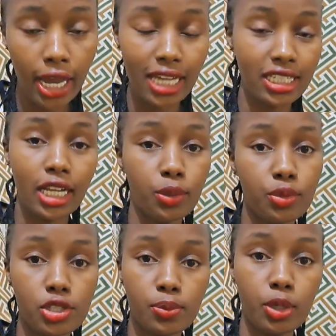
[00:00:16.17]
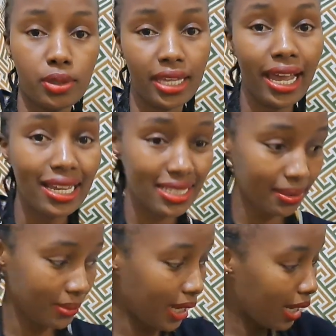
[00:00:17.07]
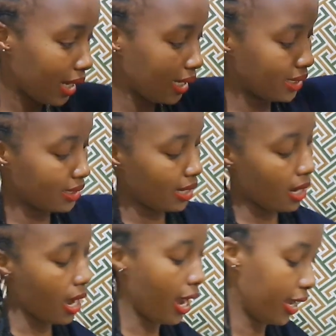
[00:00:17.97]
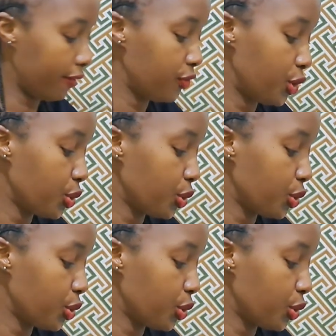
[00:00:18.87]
a child who was born with eczema, and I'm